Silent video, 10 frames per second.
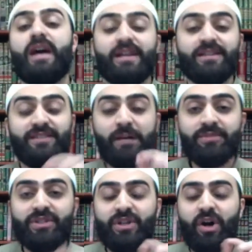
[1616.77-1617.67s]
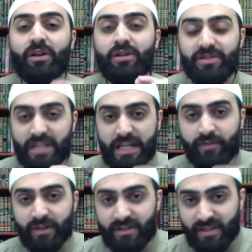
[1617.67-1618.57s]
some scholars
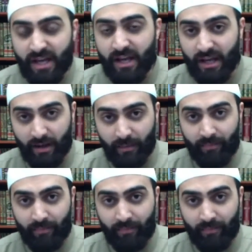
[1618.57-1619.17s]
even say